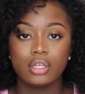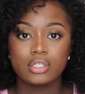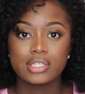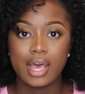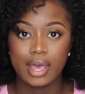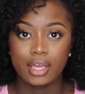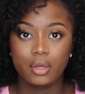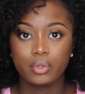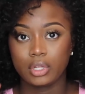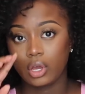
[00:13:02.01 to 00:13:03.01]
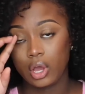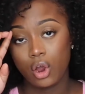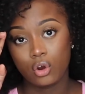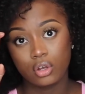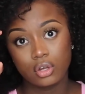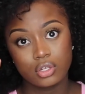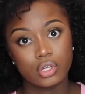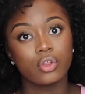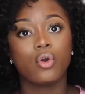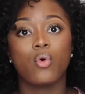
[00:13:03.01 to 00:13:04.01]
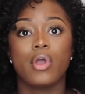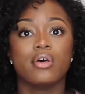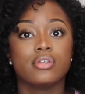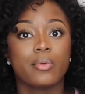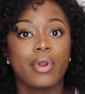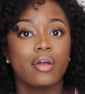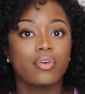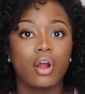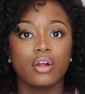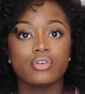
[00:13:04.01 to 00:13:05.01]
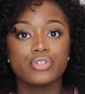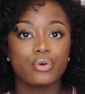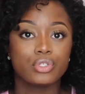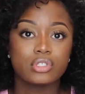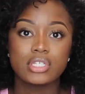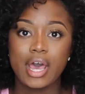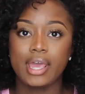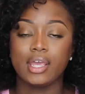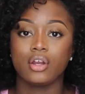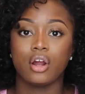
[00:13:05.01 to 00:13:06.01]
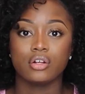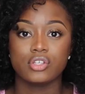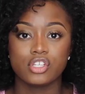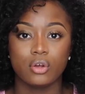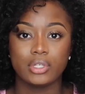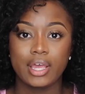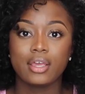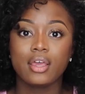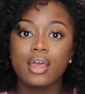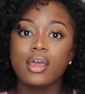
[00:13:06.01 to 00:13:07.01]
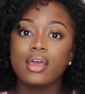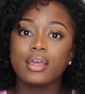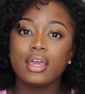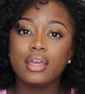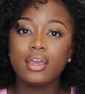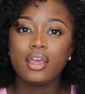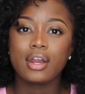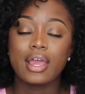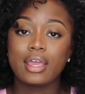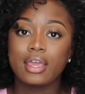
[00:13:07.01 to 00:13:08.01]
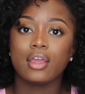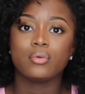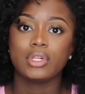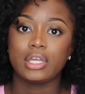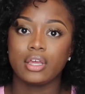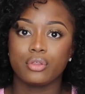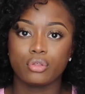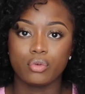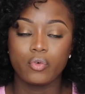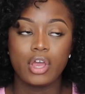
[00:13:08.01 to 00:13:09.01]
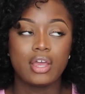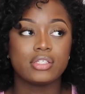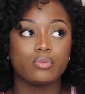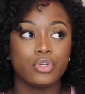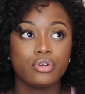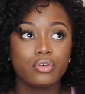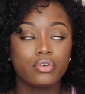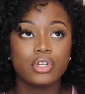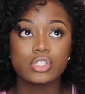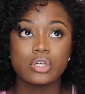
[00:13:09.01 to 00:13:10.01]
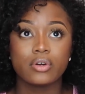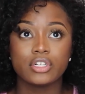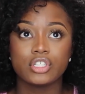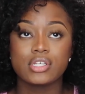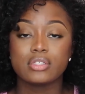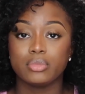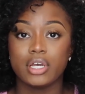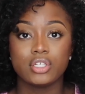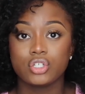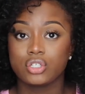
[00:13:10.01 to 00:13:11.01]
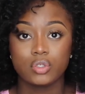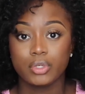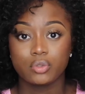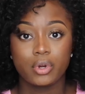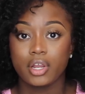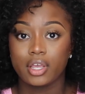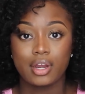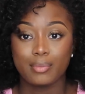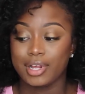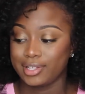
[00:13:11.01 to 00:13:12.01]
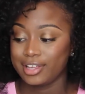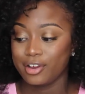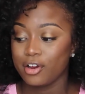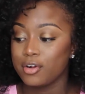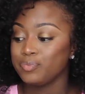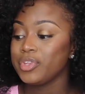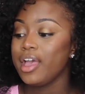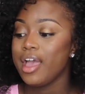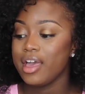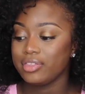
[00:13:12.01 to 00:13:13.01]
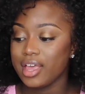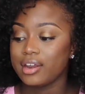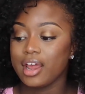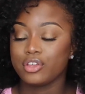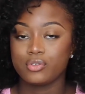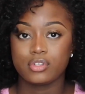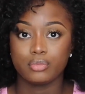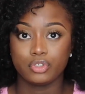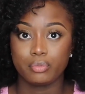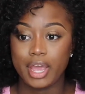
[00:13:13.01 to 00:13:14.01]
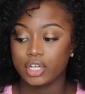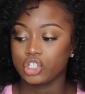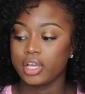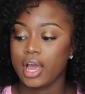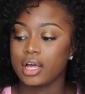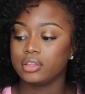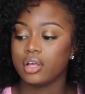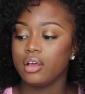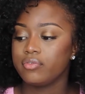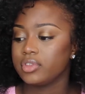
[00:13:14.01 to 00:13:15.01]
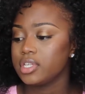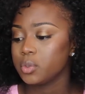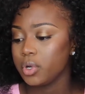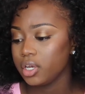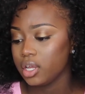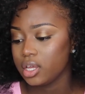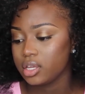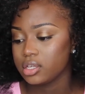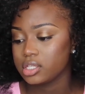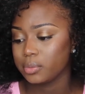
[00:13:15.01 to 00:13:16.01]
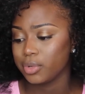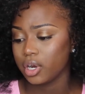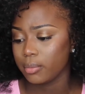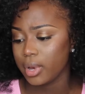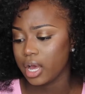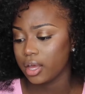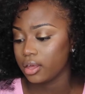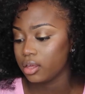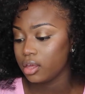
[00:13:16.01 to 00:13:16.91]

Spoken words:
tight, when the curls or the coils or whatever aren't so tight and aren't so like kinky, and I can't really get through it. It's beautiful, it's gorgeous, but it's just too much work, and I'm not that girl. And then I use the Blue Magic. I love this one, is the bergamot